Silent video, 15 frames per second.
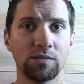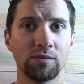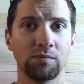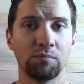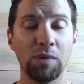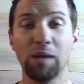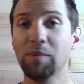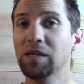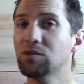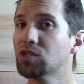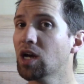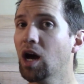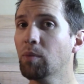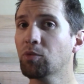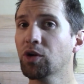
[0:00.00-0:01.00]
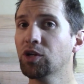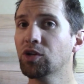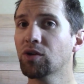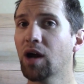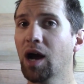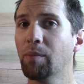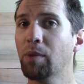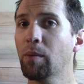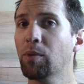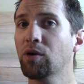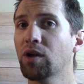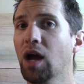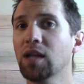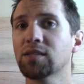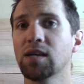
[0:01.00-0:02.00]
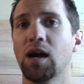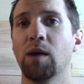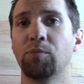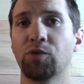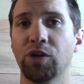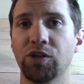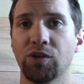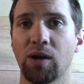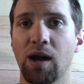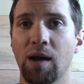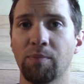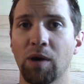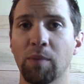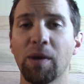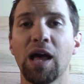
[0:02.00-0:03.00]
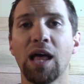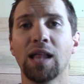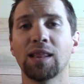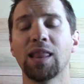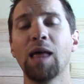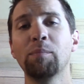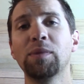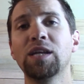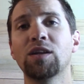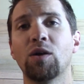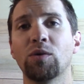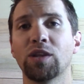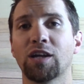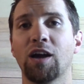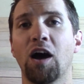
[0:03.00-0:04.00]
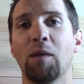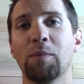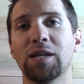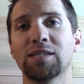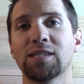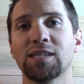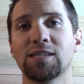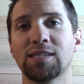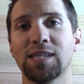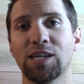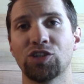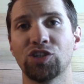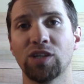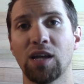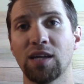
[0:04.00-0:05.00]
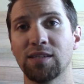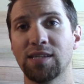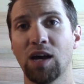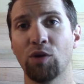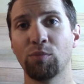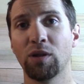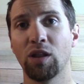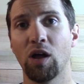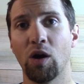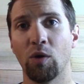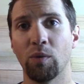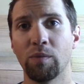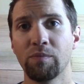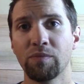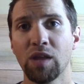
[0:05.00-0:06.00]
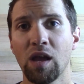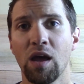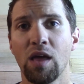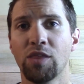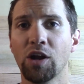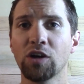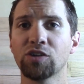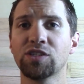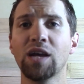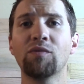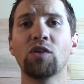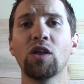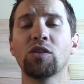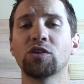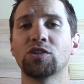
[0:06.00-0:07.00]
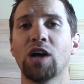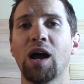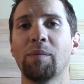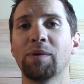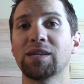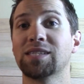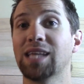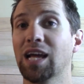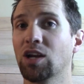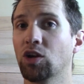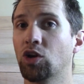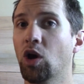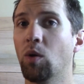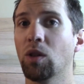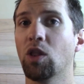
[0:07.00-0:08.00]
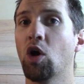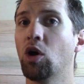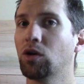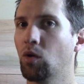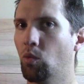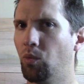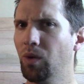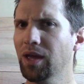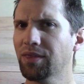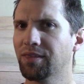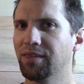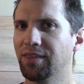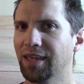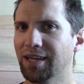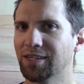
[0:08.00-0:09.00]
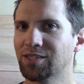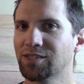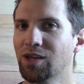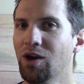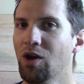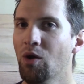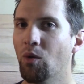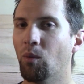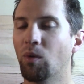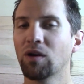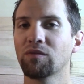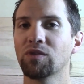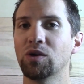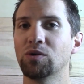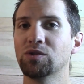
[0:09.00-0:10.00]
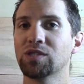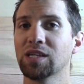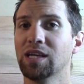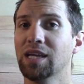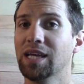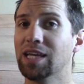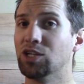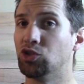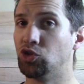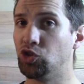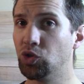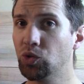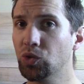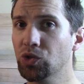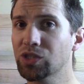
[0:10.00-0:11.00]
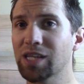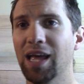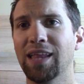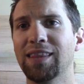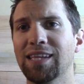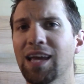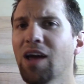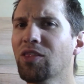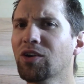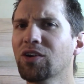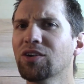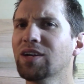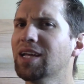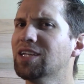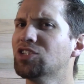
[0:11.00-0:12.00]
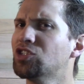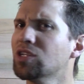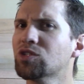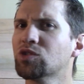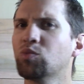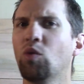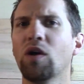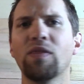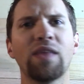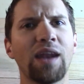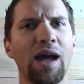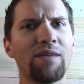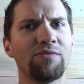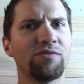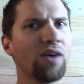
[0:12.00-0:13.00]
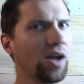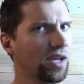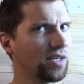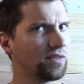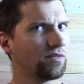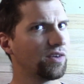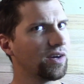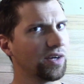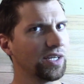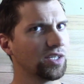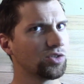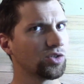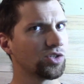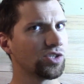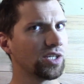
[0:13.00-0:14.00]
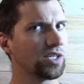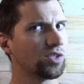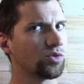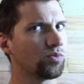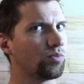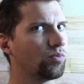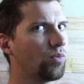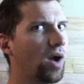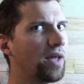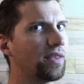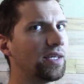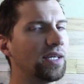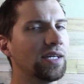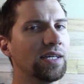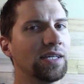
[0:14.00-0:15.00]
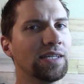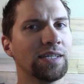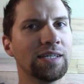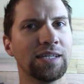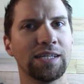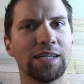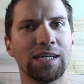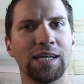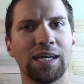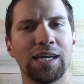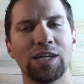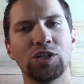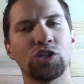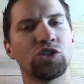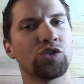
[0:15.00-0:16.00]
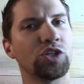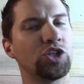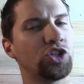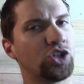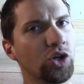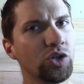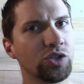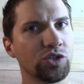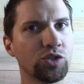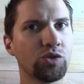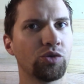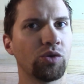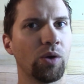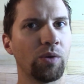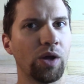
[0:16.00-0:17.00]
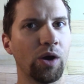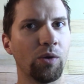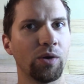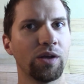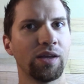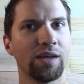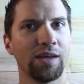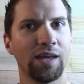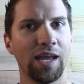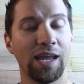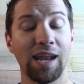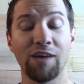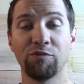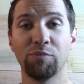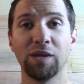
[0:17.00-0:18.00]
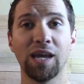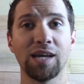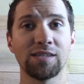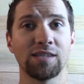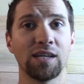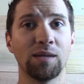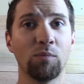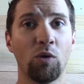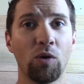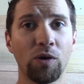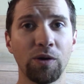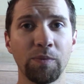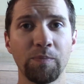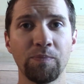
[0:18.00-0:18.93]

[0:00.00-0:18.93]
maybe to upgrade your hop-up or not to upgrade your hop-up? Let me know in the comments section down below. There are several other topics that go along with this. One of those is joules, and the other is just one that I find very interesting, is why the industry shouldn't chrono in FPS anymore.